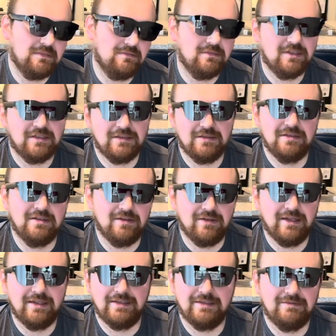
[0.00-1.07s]
But,
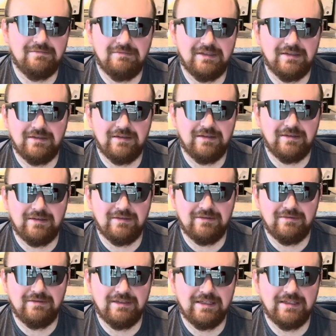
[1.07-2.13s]
that's,
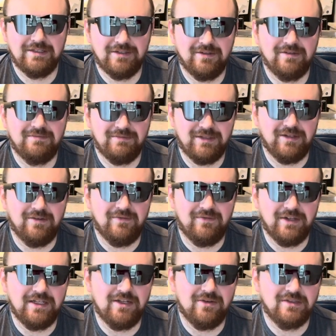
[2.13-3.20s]
get your,
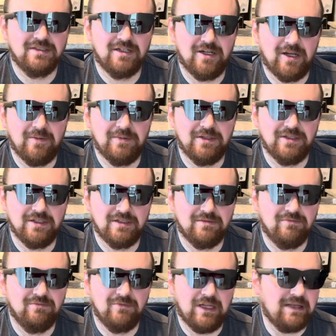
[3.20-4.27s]
video set up and just
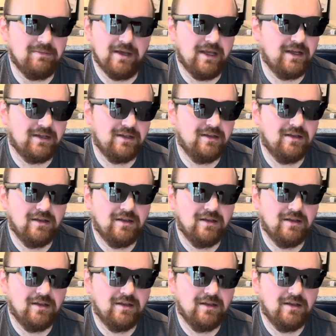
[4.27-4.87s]
lay back.